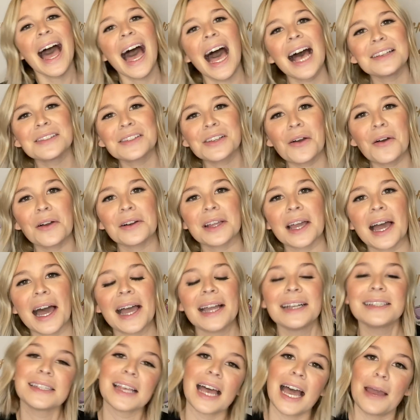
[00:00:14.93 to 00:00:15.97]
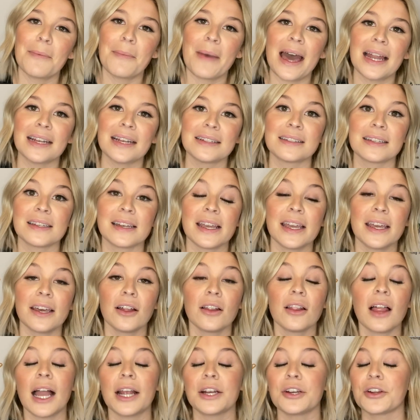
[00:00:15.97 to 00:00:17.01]
How's it going guys? I'm Madison
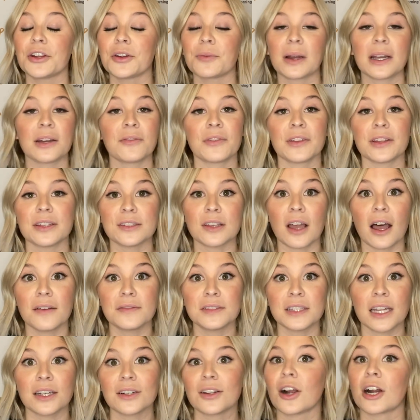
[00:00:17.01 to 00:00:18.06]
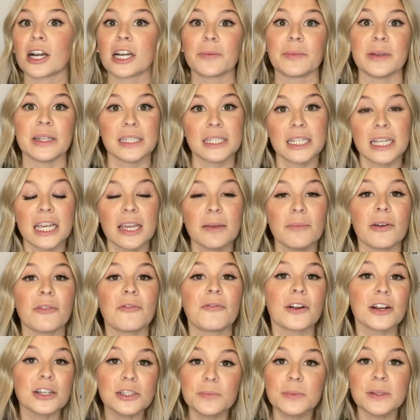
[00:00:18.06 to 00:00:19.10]
Hill. I know you're ready for this Offset and Cardi B tea, but
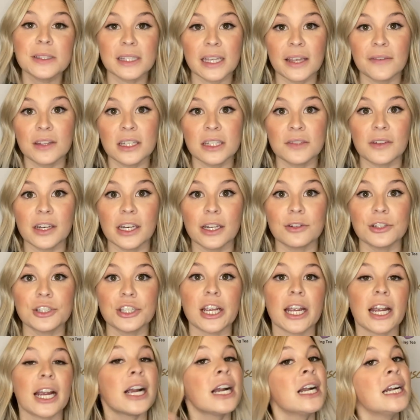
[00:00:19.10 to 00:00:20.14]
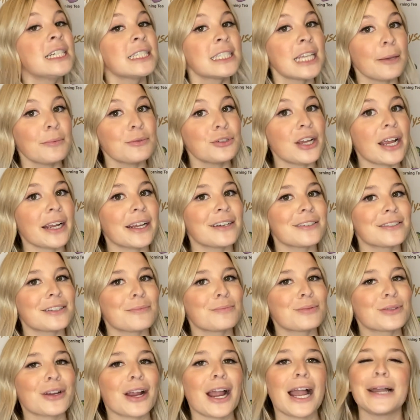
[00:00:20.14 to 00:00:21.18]
first please give this video a share, double check you're
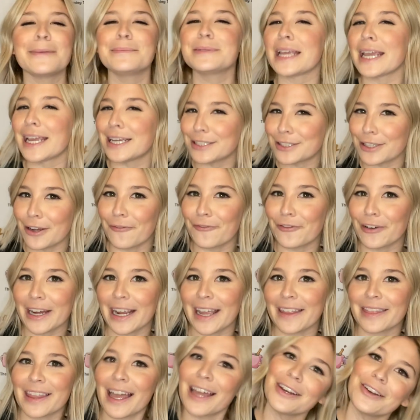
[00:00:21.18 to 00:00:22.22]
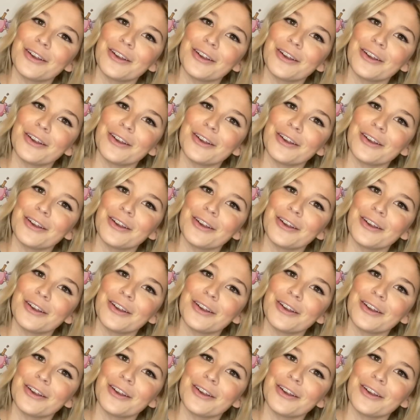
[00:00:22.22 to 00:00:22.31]
subscribed, and don't forget that